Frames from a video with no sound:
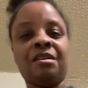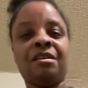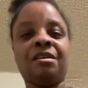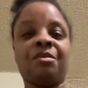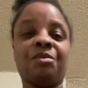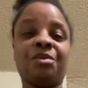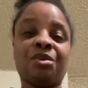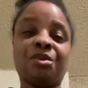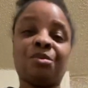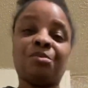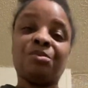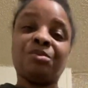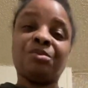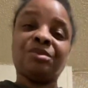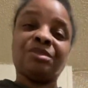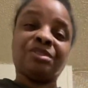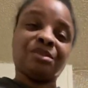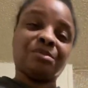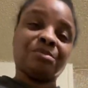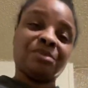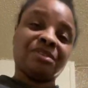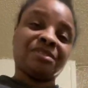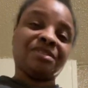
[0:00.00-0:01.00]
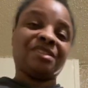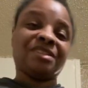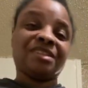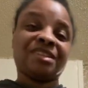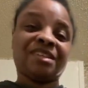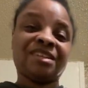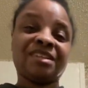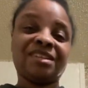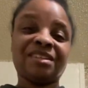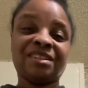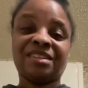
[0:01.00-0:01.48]
We're almost a month
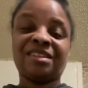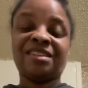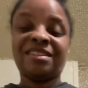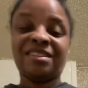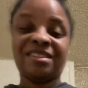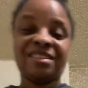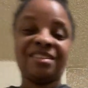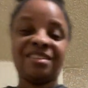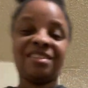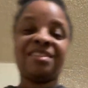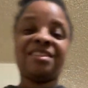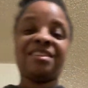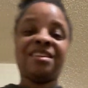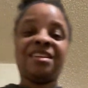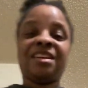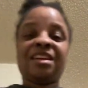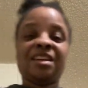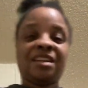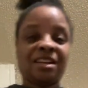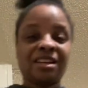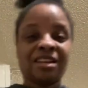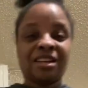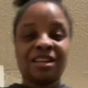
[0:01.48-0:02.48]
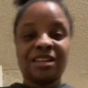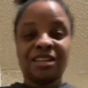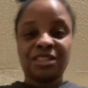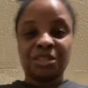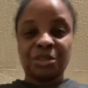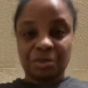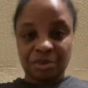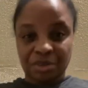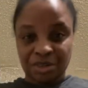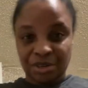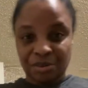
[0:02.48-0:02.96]
in. Day
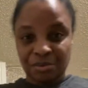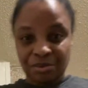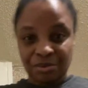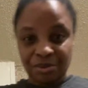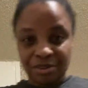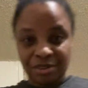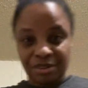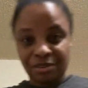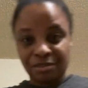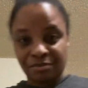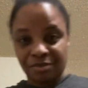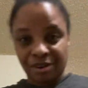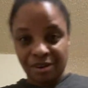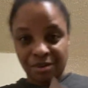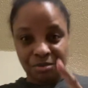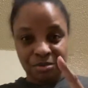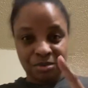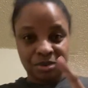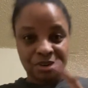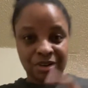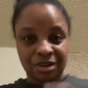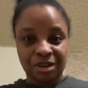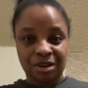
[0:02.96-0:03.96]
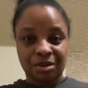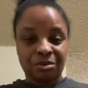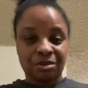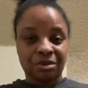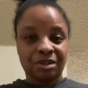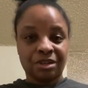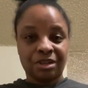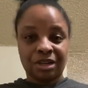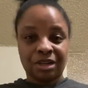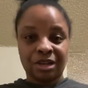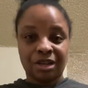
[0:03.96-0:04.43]
21 of our 1 hour a
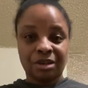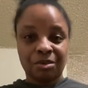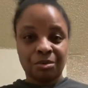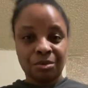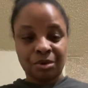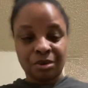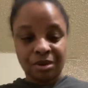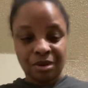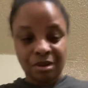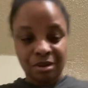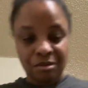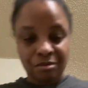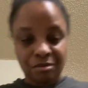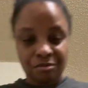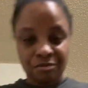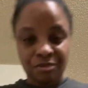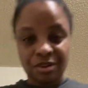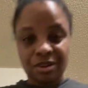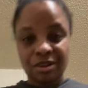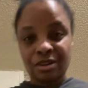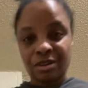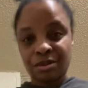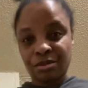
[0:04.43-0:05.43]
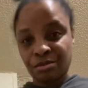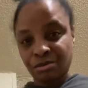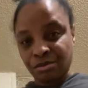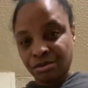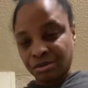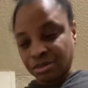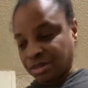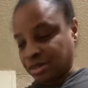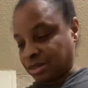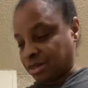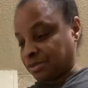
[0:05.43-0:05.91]
day workout
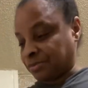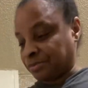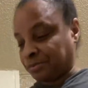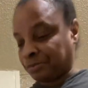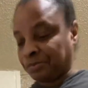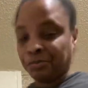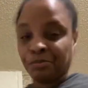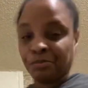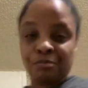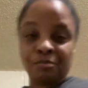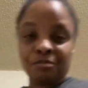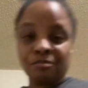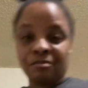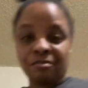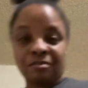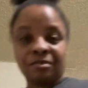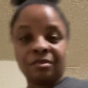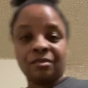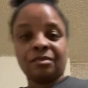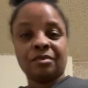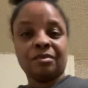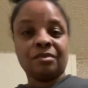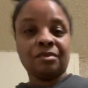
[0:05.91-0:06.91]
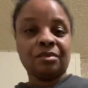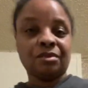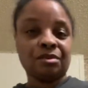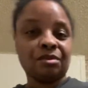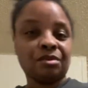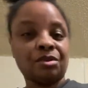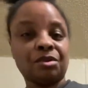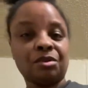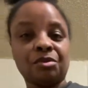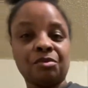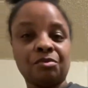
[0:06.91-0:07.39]
videos. You
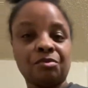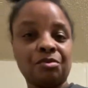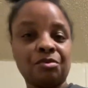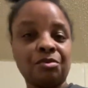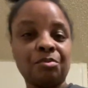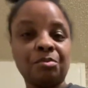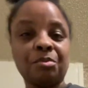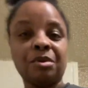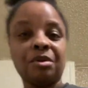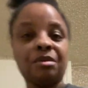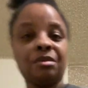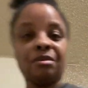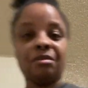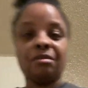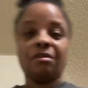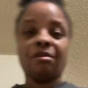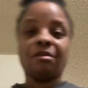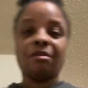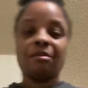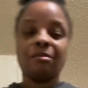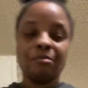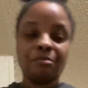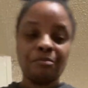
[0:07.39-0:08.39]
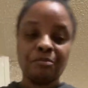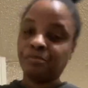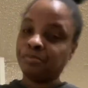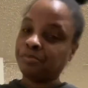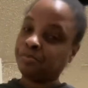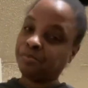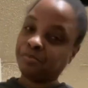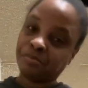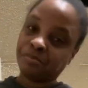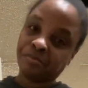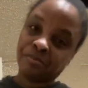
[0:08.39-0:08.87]
know, if you've been
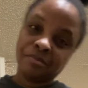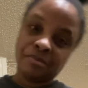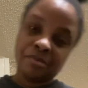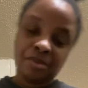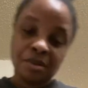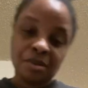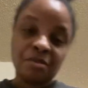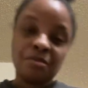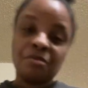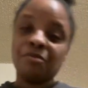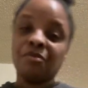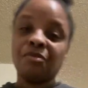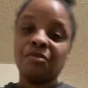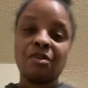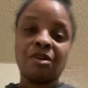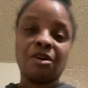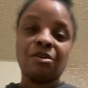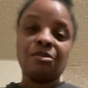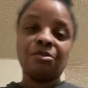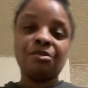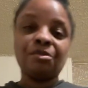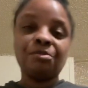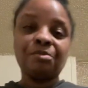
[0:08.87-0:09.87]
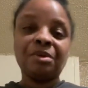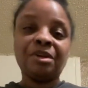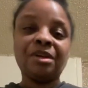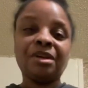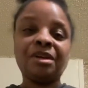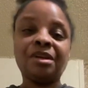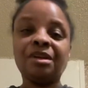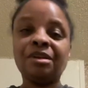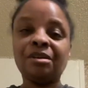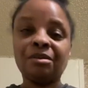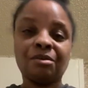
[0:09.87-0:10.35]
following
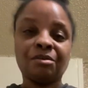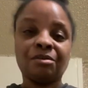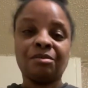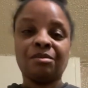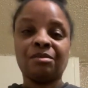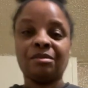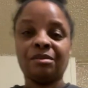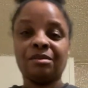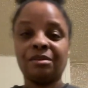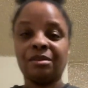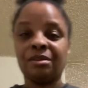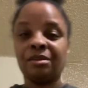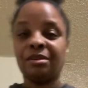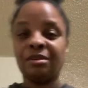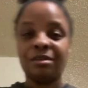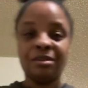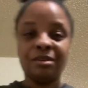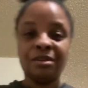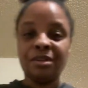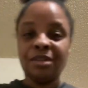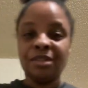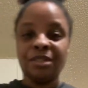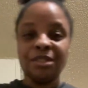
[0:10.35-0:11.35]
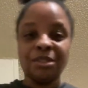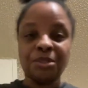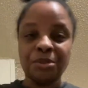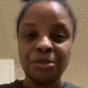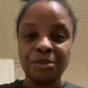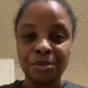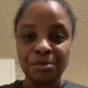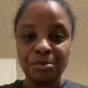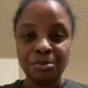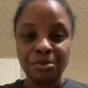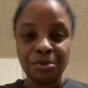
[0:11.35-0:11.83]
me or doing
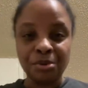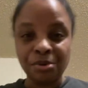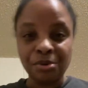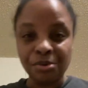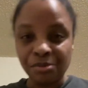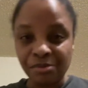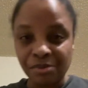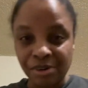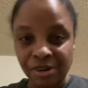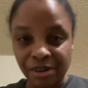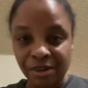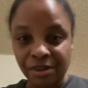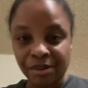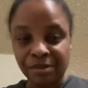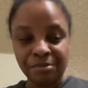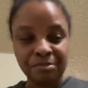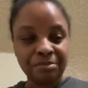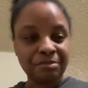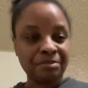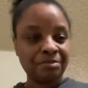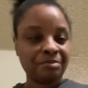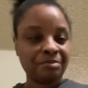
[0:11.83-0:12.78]
the program,